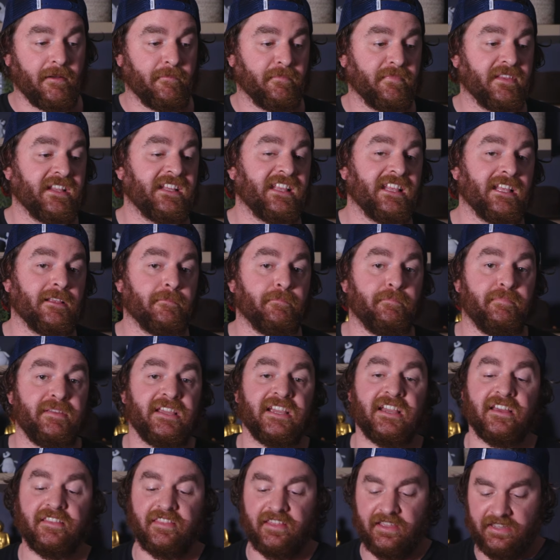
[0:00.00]
This is
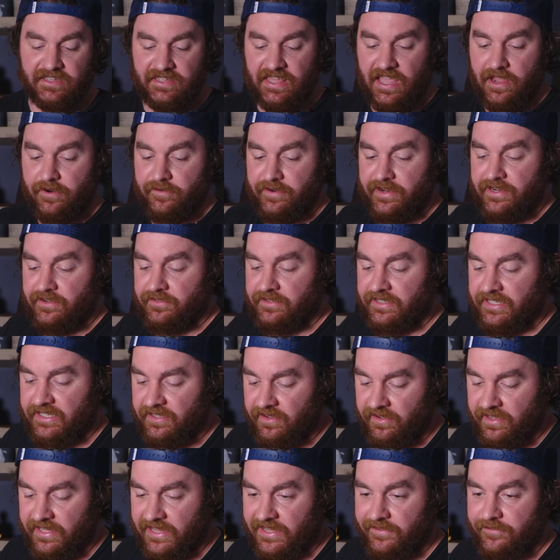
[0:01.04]
bigger than carry-on
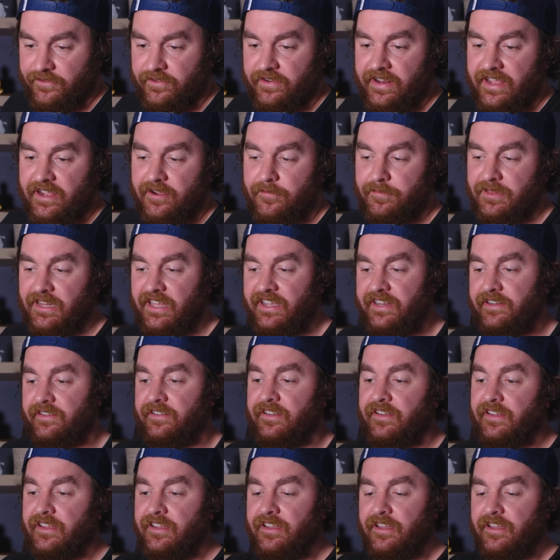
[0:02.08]
size for an airplane,